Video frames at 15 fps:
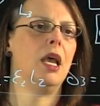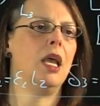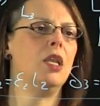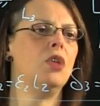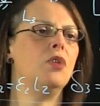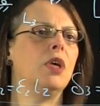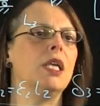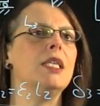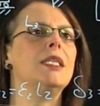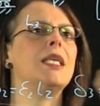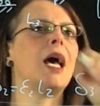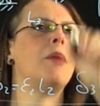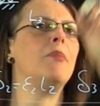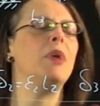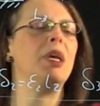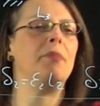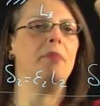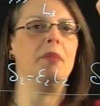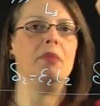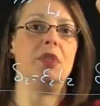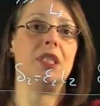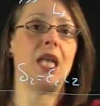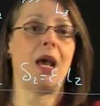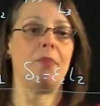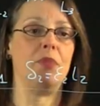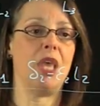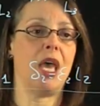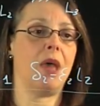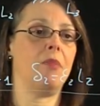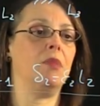and you can sub,
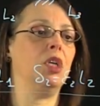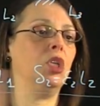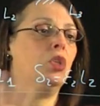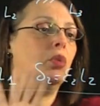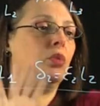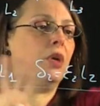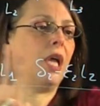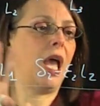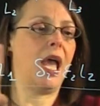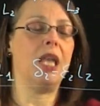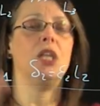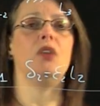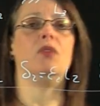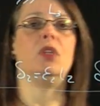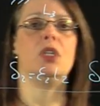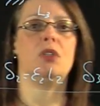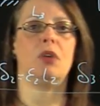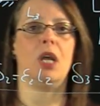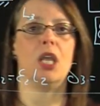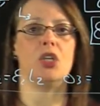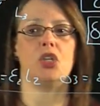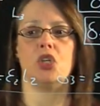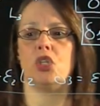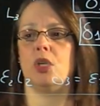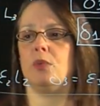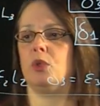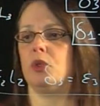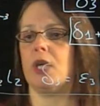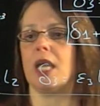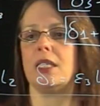sub them into any of these
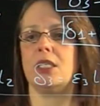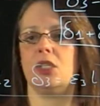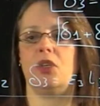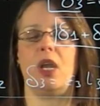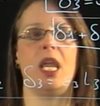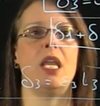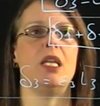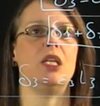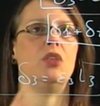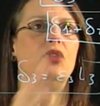relationships to get strain